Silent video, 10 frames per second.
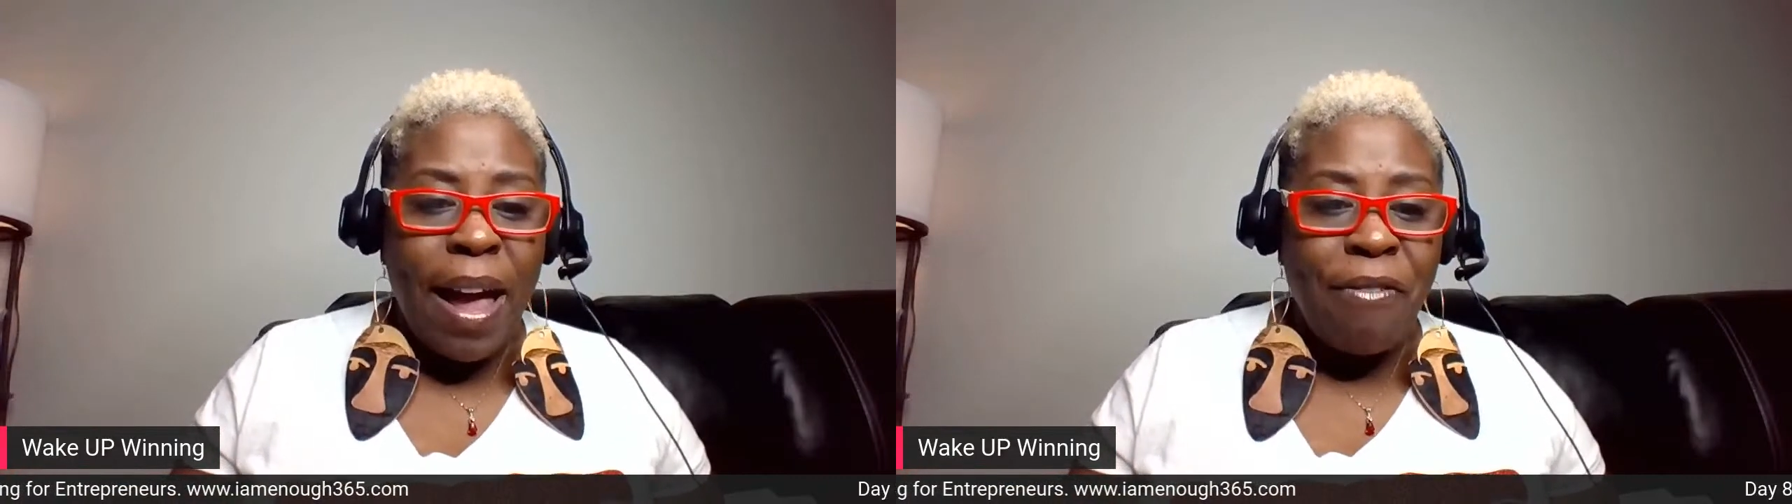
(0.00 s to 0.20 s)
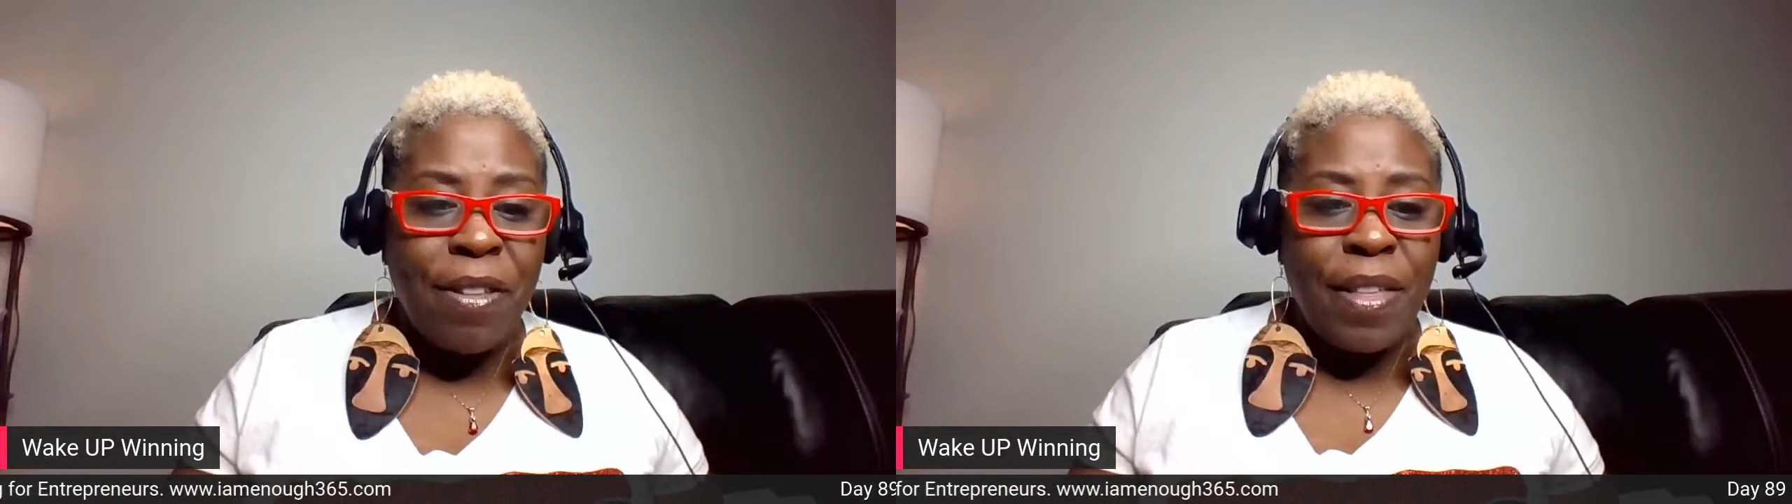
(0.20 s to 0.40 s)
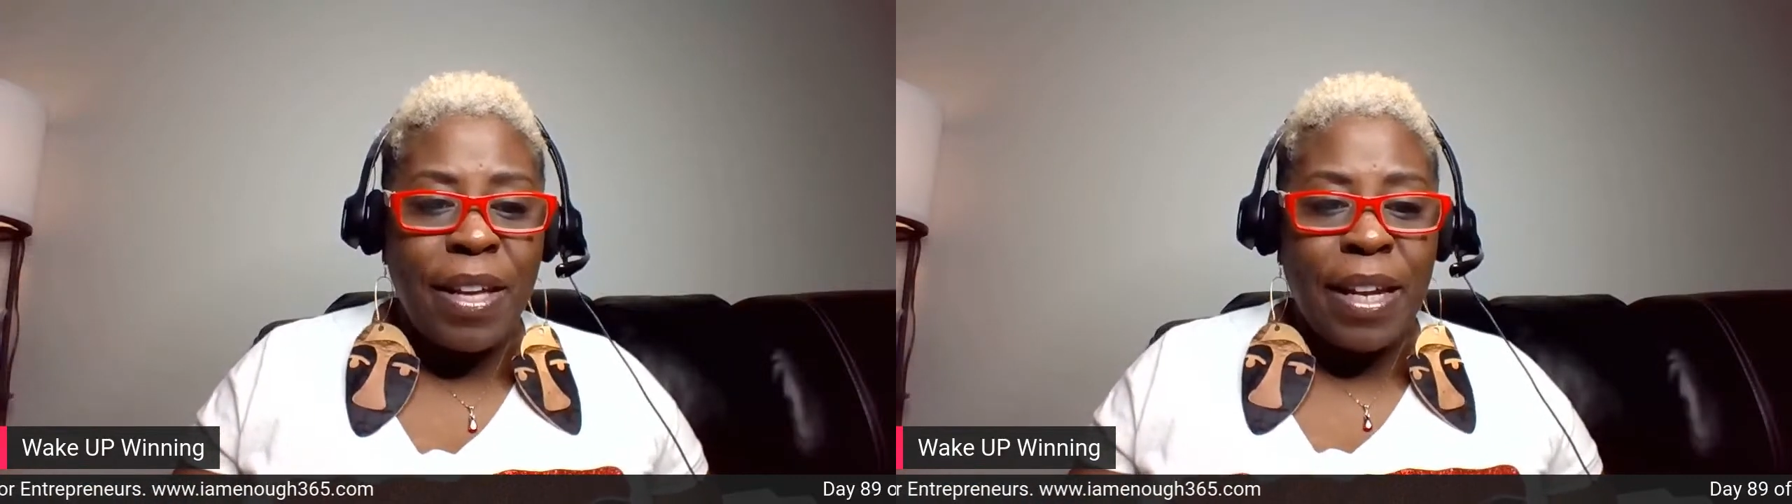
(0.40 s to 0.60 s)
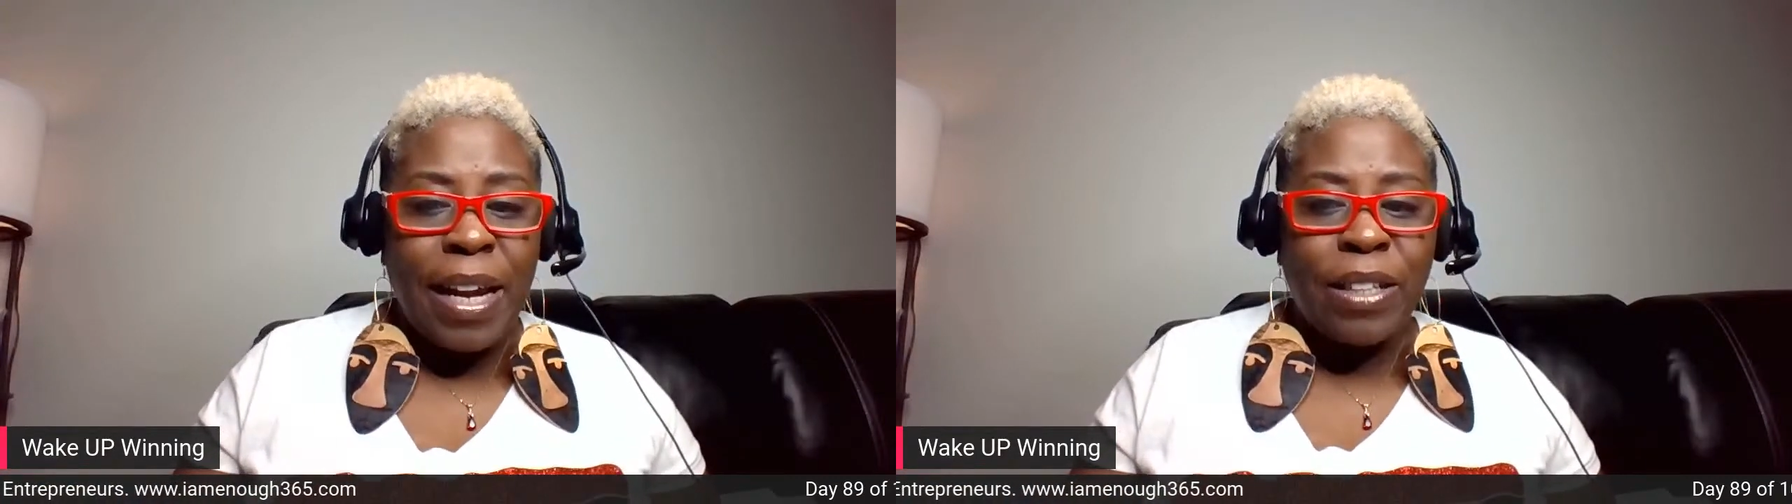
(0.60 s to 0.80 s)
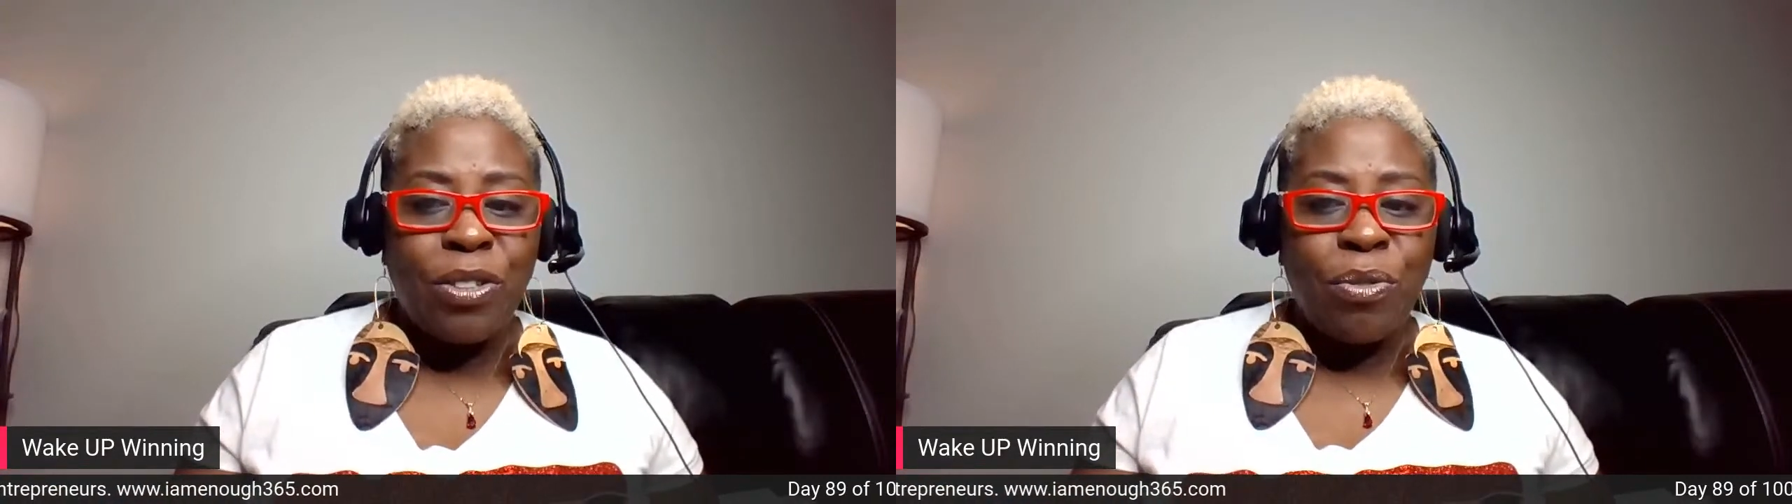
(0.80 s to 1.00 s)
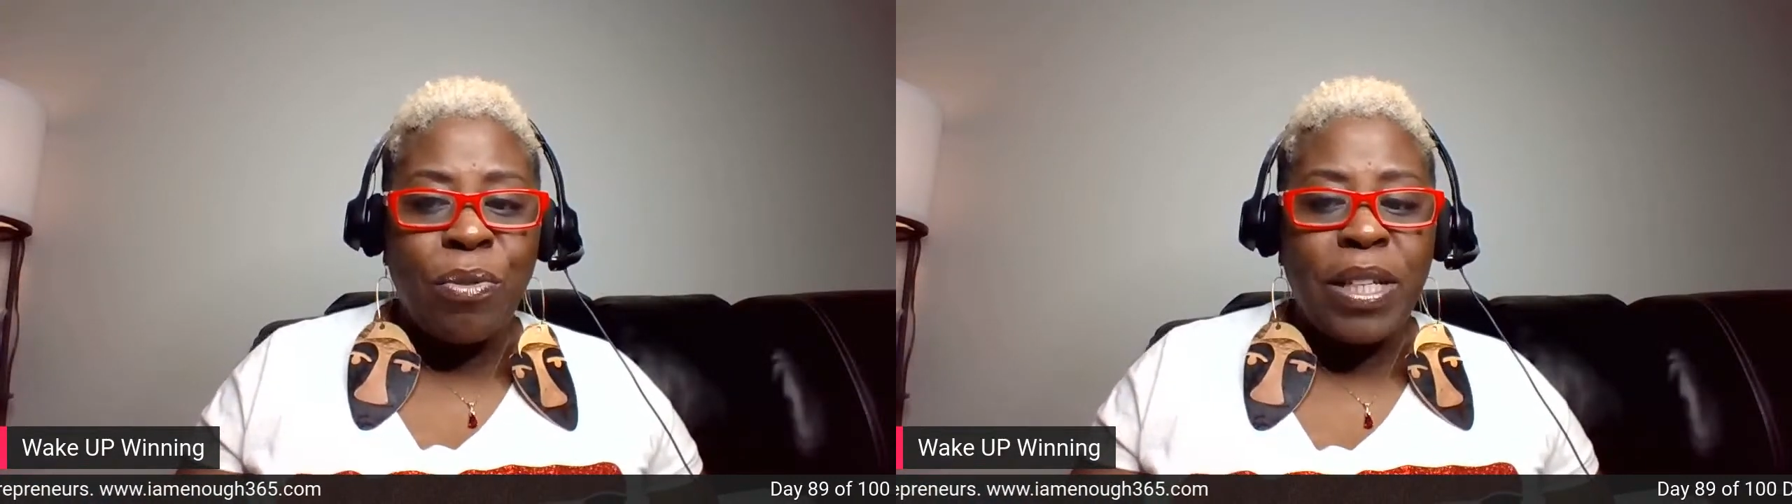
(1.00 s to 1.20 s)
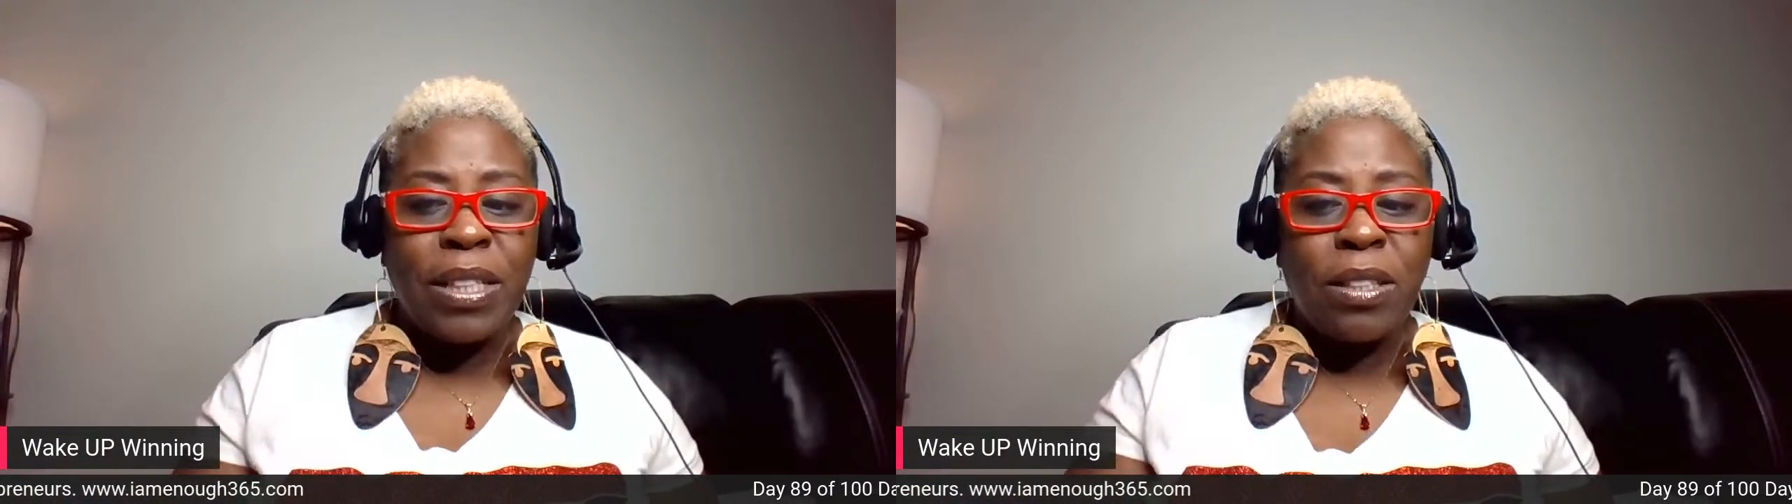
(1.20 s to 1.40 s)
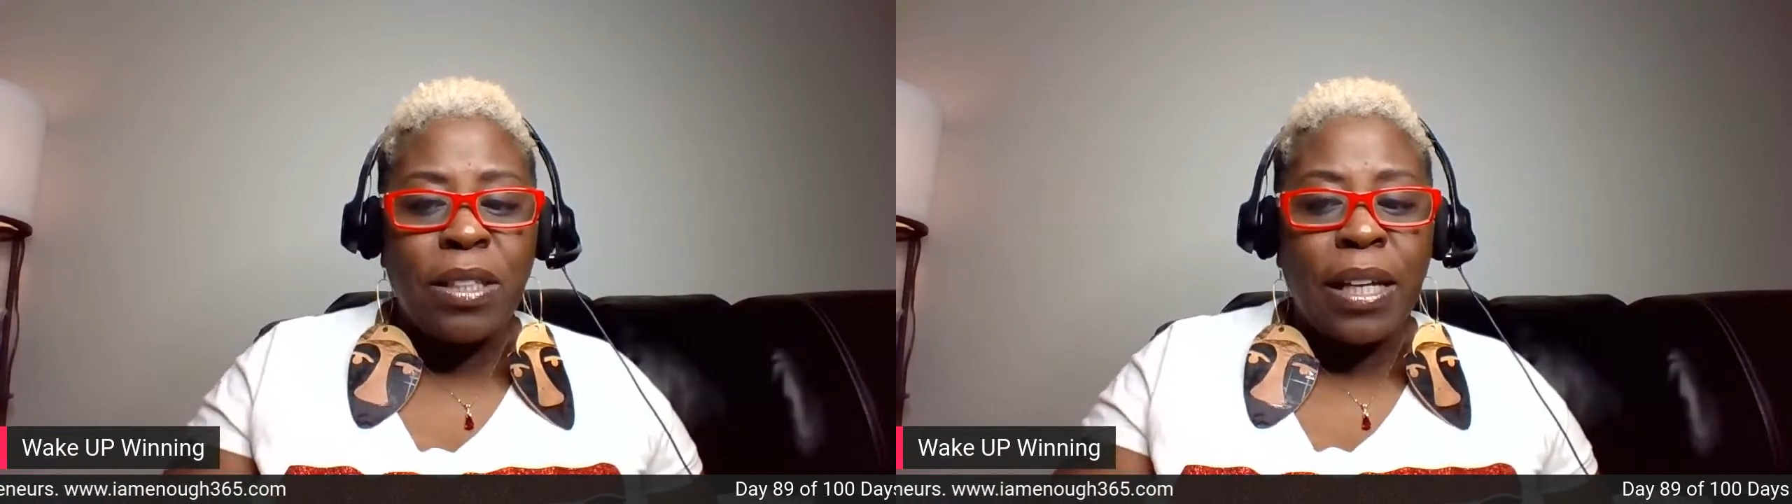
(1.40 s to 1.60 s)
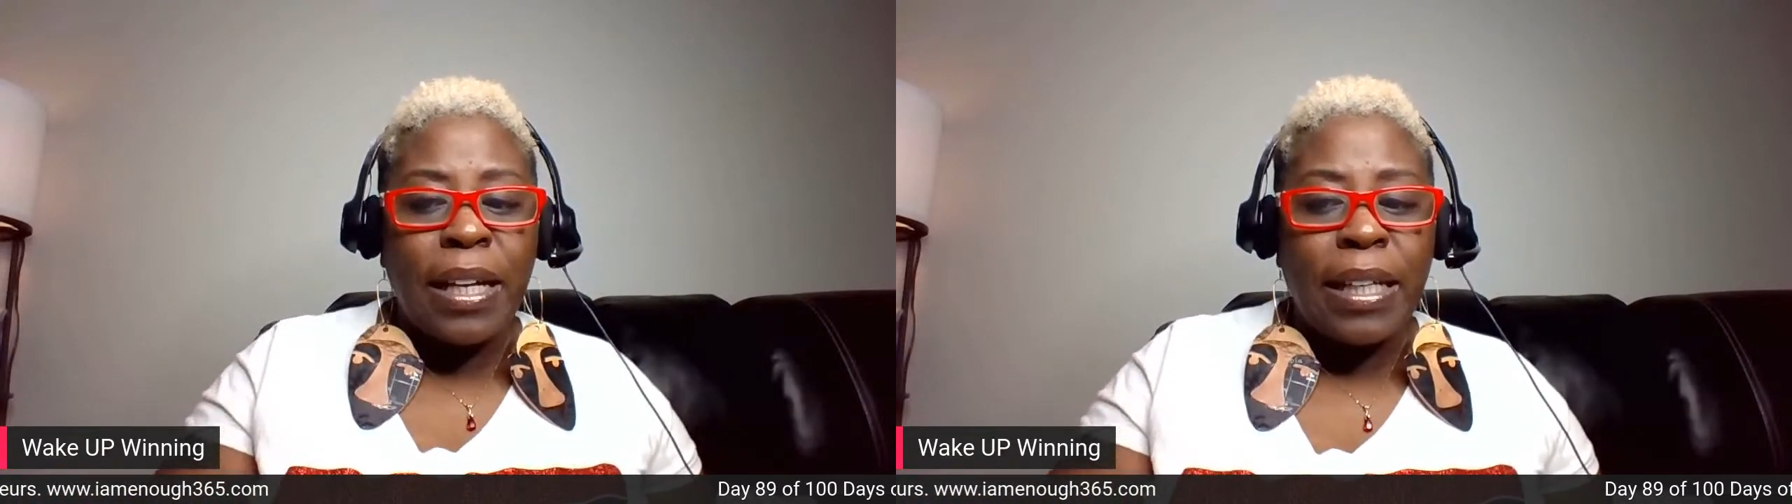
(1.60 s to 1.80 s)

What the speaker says: everything that I do is